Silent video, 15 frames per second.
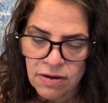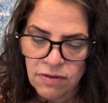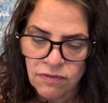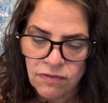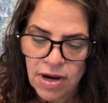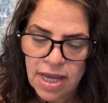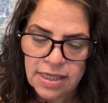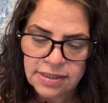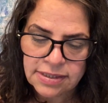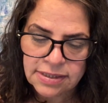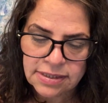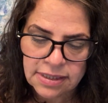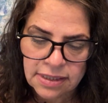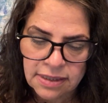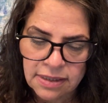
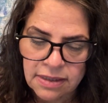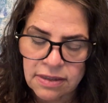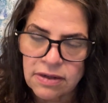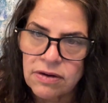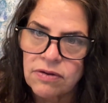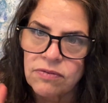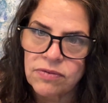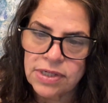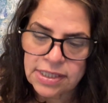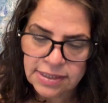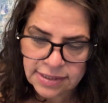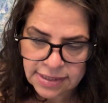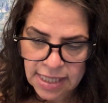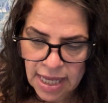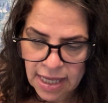rest,
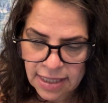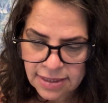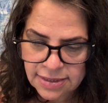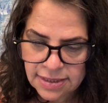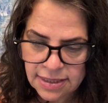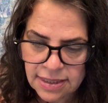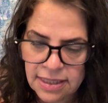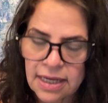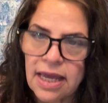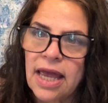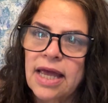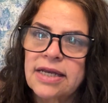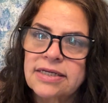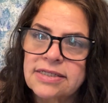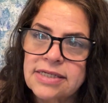reset,
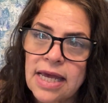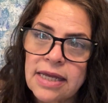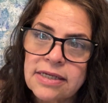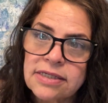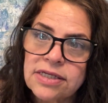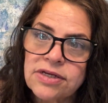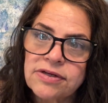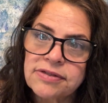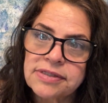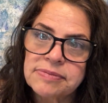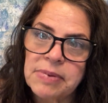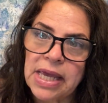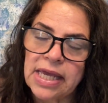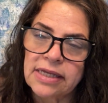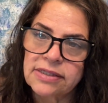and tend to your
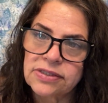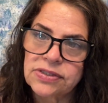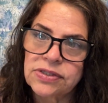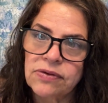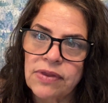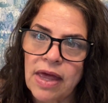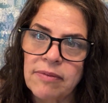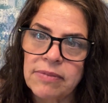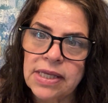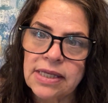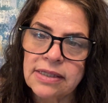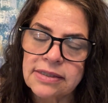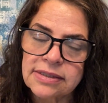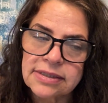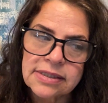space. So that
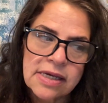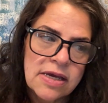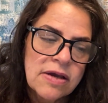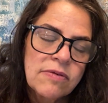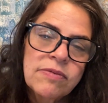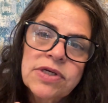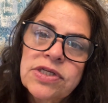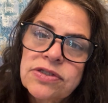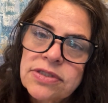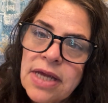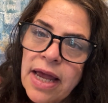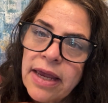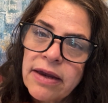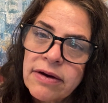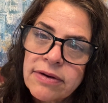means when you're
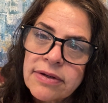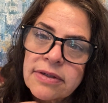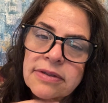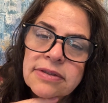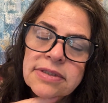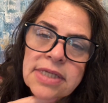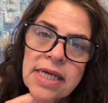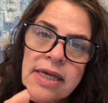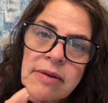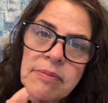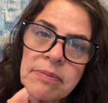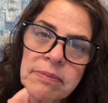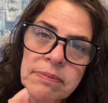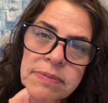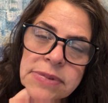tired, take a
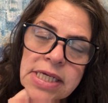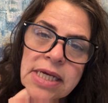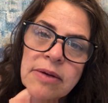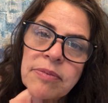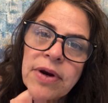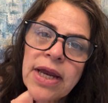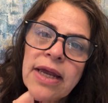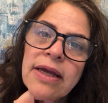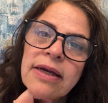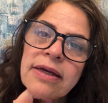break.